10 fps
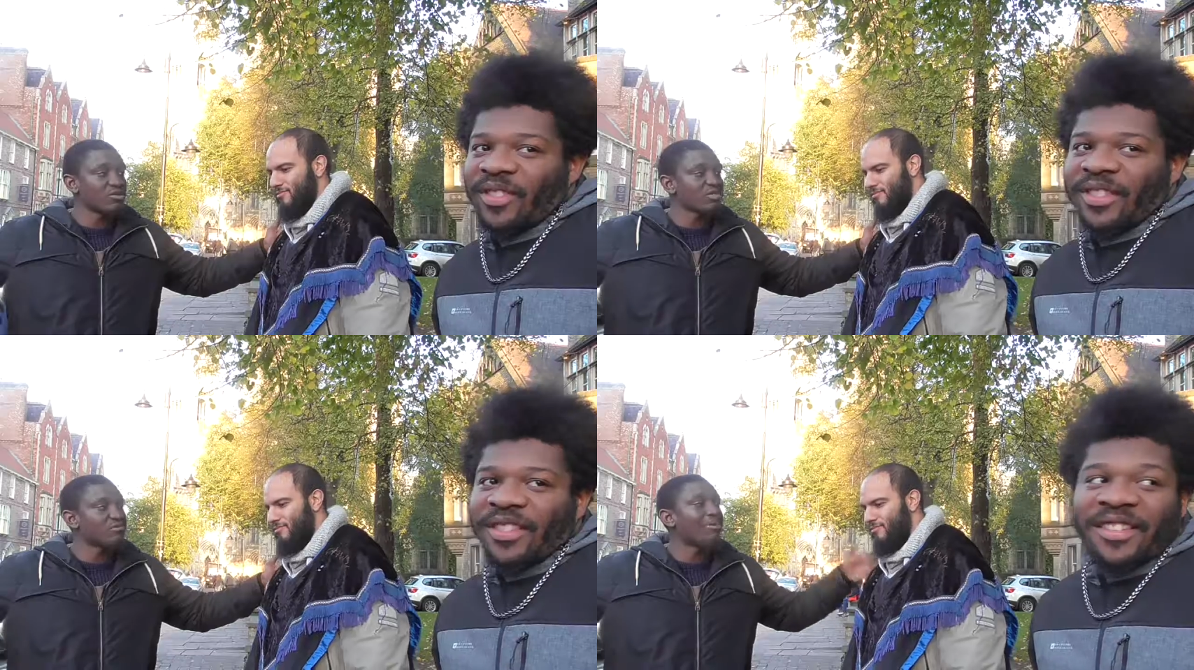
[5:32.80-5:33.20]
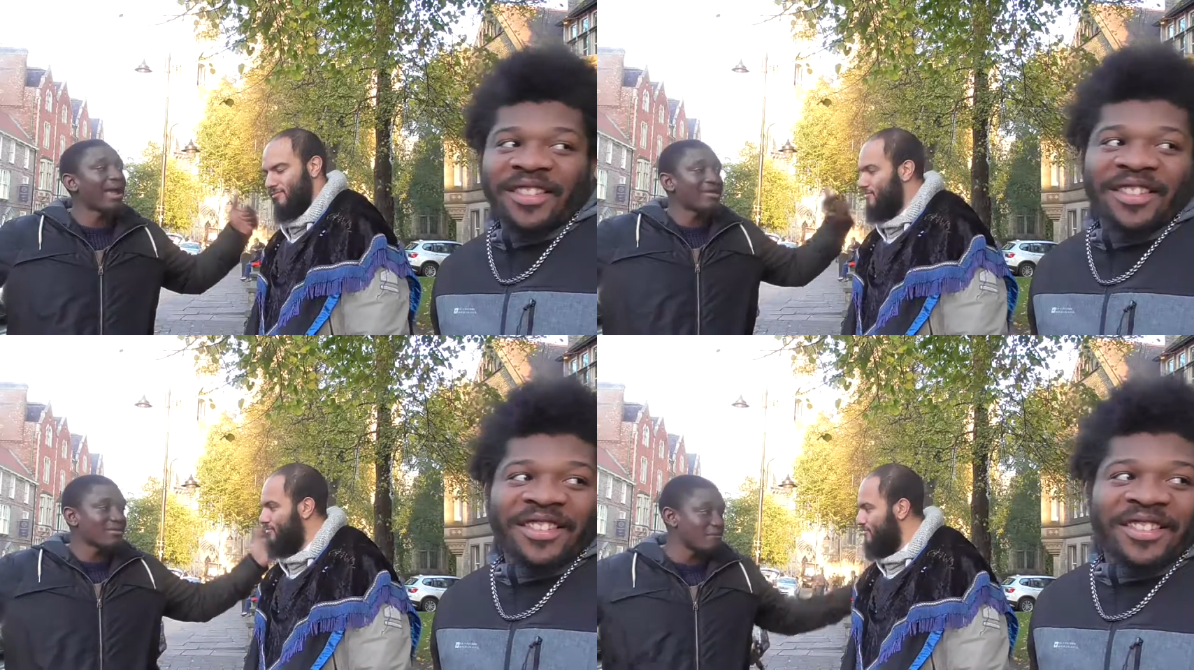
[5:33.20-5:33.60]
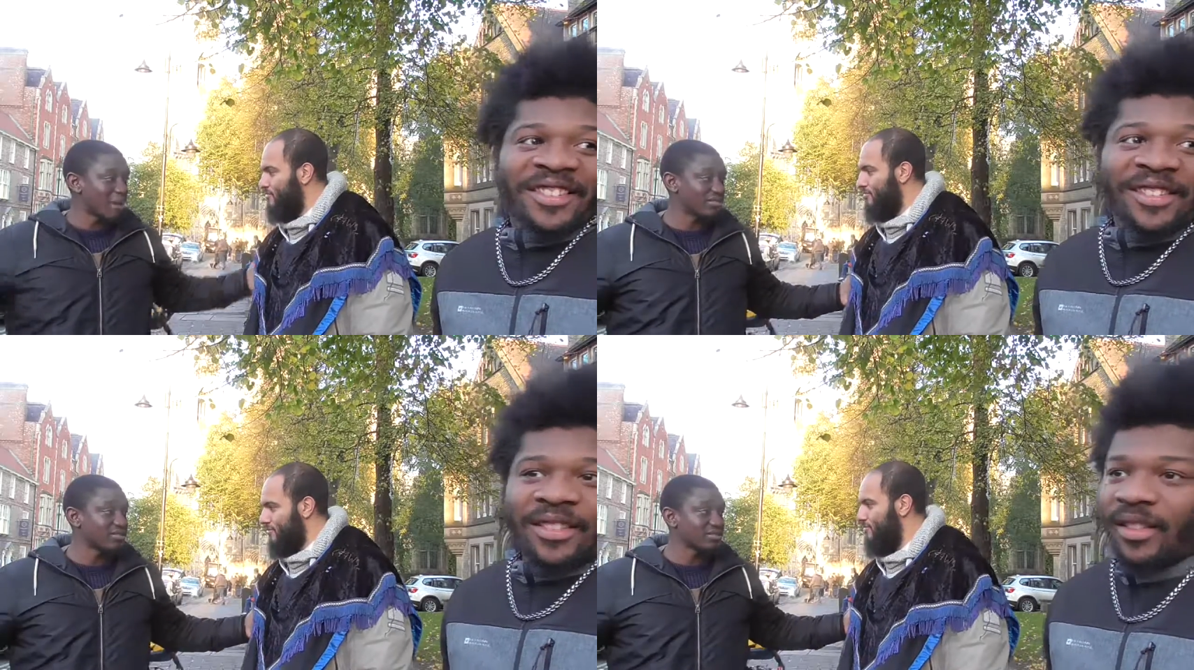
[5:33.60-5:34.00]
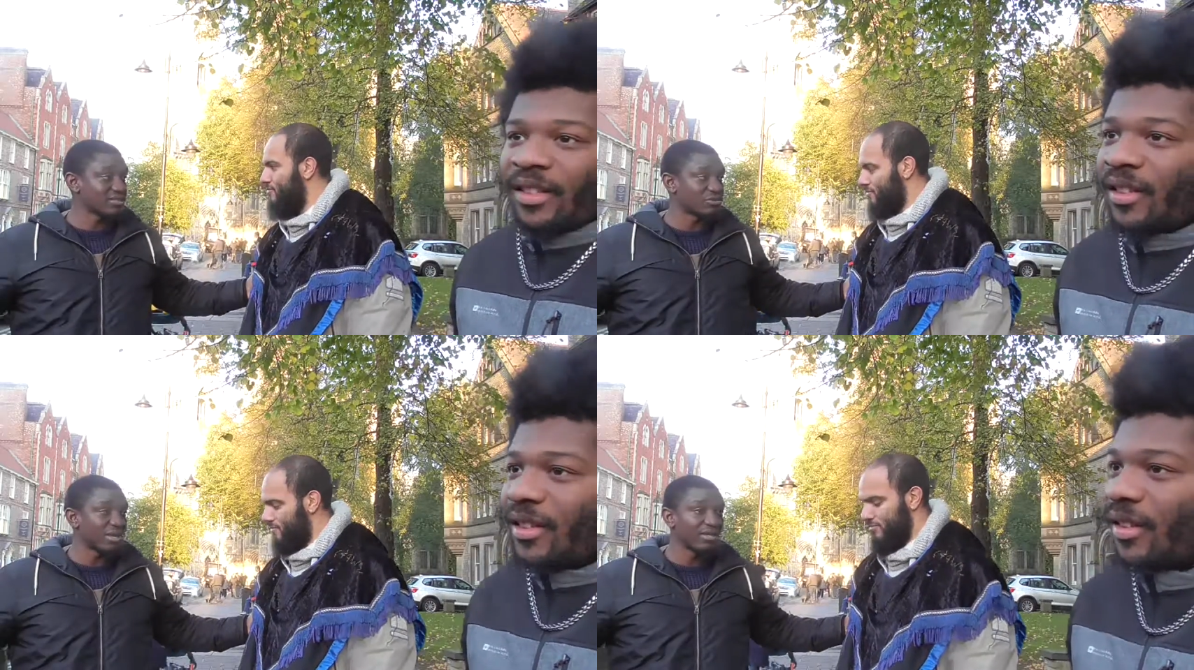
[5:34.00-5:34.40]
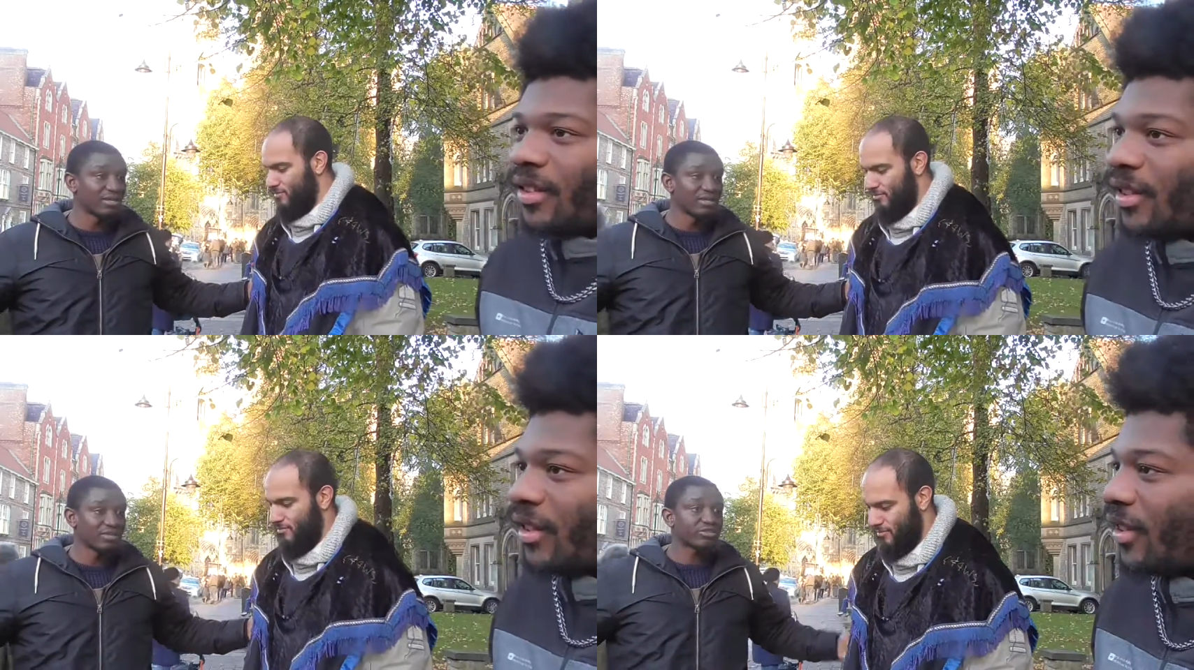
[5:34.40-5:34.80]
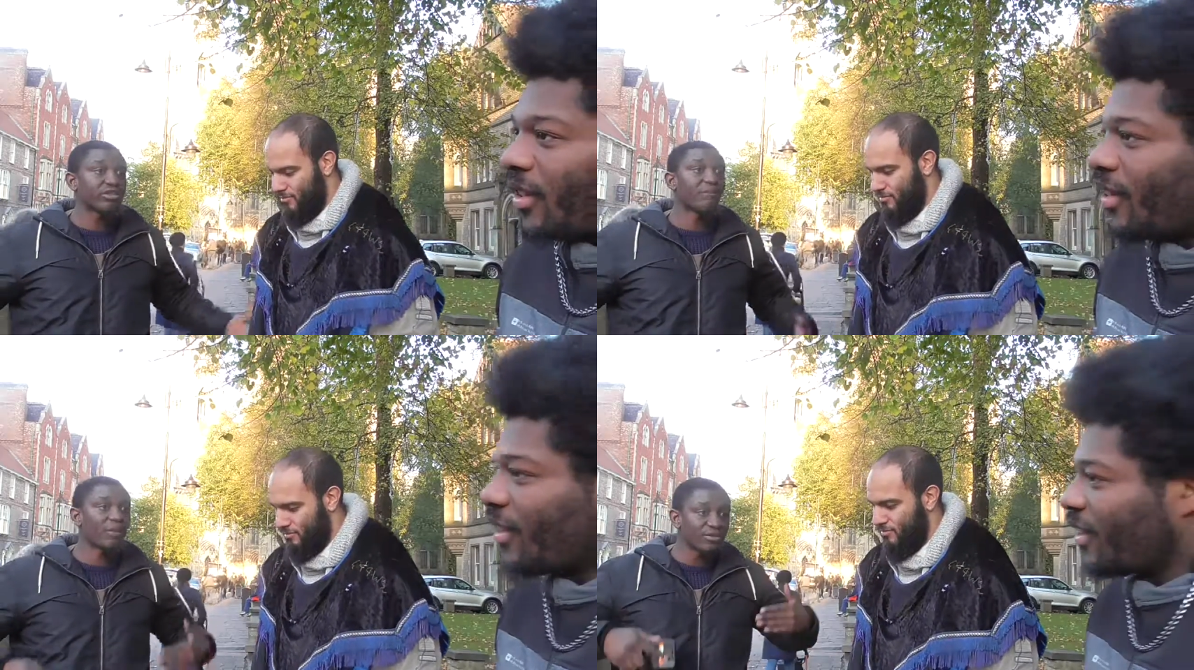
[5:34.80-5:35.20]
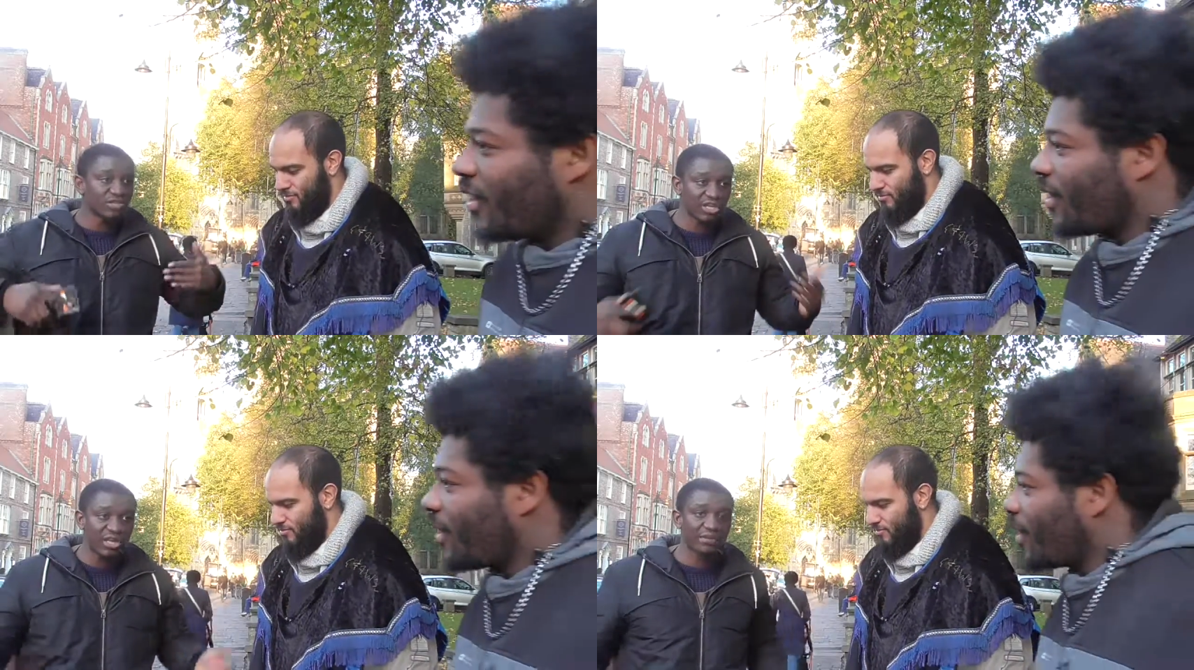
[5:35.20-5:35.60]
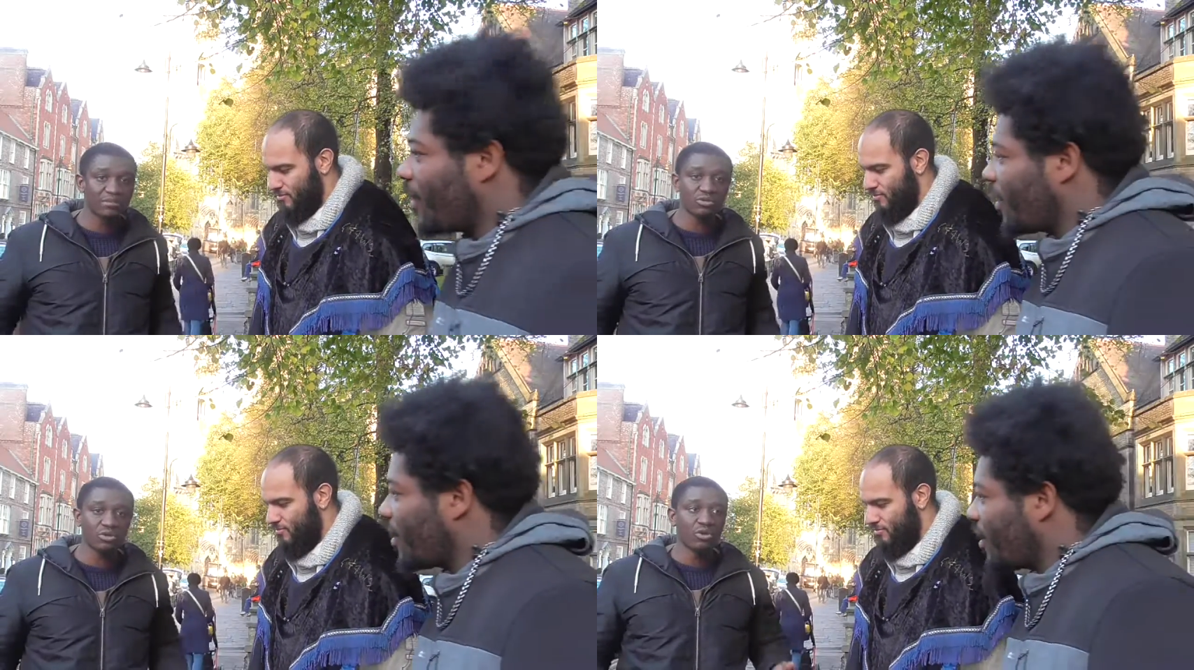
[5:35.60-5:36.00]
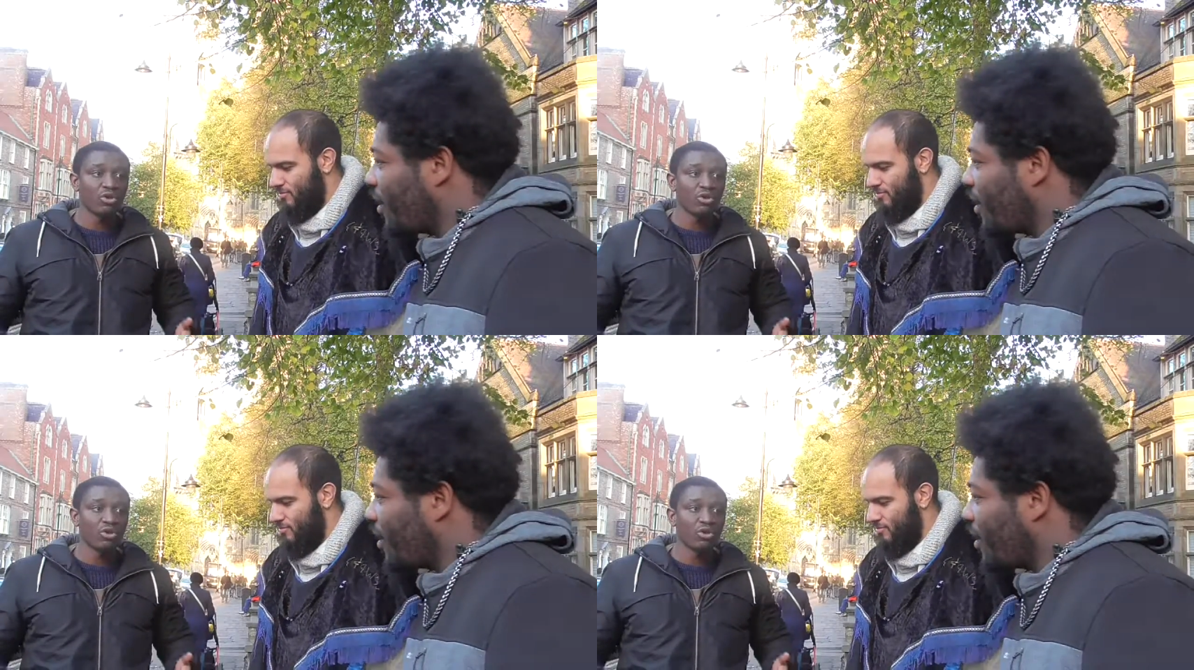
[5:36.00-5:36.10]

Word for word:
Speaker 1: known as brand ambassadors, right? So LeBron James or